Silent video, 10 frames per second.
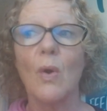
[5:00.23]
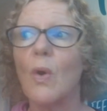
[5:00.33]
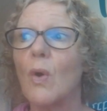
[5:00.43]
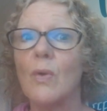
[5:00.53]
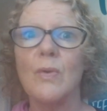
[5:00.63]

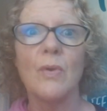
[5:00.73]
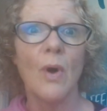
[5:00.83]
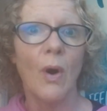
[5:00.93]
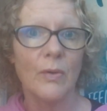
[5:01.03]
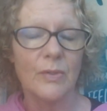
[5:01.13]
or
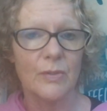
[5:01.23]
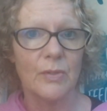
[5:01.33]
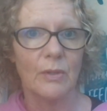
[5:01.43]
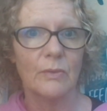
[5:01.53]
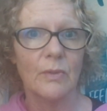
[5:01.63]
not
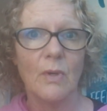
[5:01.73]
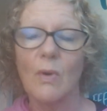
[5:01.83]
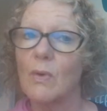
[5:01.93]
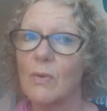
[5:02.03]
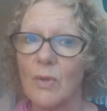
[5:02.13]
done,
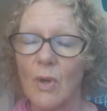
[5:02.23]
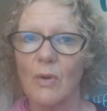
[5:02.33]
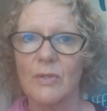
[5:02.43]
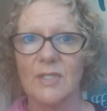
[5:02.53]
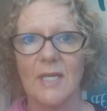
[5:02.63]
or
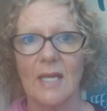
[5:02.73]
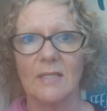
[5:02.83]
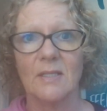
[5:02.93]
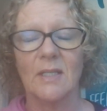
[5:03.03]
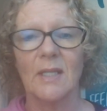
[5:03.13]
not
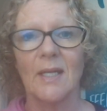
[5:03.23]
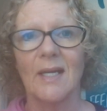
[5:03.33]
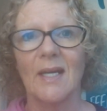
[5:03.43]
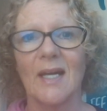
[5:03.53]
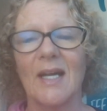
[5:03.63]
said.
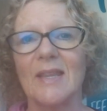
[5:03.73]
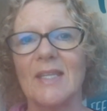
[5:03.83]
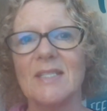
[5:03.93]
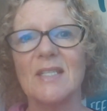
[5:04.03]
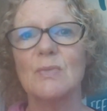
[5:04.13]
And
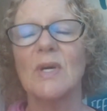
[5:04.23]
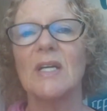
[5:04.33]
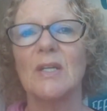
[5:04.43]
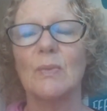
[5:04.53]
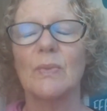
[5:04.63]
this is
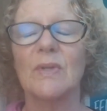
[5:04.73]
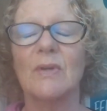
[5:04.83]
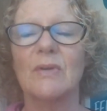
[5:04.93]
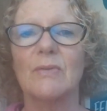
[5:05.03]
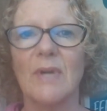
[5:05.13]
why we've
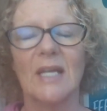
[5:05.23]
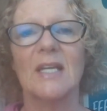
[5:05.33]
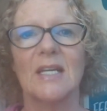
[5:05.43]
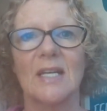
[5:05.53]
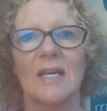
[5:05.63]
got to
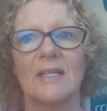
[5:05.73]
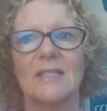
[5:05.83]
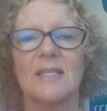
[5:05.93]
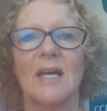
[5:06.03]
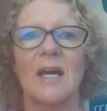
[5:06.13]

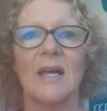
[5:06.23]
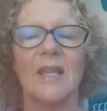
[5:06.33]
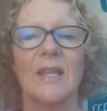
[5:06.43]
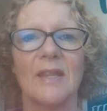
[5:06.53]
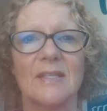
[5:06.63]
recognize that
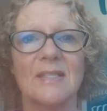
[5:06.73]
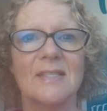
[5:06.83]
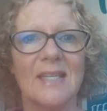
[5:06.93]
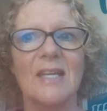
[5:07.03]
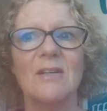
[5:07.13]
the
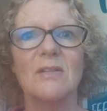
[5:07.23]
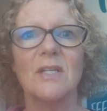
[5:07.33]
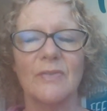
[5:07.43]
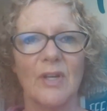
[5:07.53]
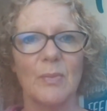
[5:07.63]
skill
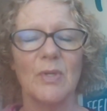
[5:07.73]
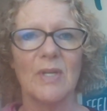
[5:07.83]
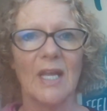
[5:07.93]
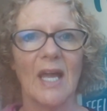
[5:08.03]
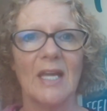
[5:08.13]
of
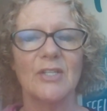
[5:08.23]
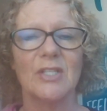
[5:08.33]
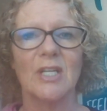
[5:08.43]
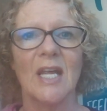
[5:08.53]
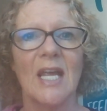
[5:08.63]

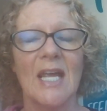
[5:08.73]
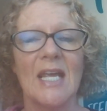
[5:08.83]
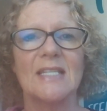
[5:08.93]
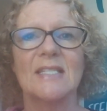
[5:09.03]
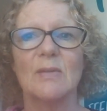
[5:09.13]
communication
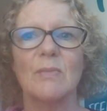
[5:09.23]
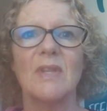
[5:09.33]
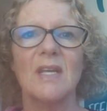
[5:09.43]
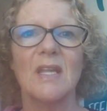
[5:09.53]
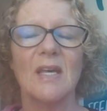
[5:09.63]
is
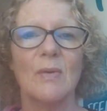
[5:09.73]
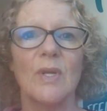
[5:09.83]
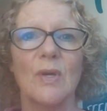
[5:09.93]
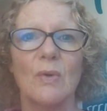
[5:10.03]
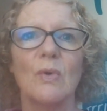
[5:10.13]
something that
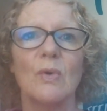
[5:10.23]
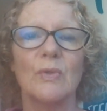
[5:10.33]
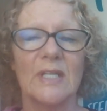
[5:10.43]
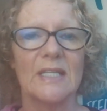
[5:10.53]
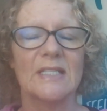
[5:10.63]
we all
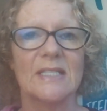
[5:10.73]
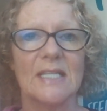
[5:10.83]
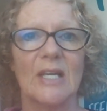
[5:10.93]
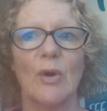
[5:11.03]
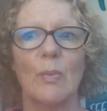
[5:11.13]
need to
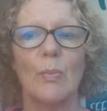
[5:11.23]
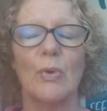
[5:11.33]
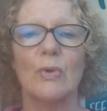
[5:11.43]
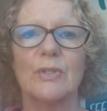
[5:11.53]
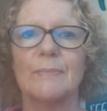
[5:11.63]
take on
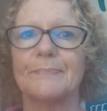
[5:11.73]
board.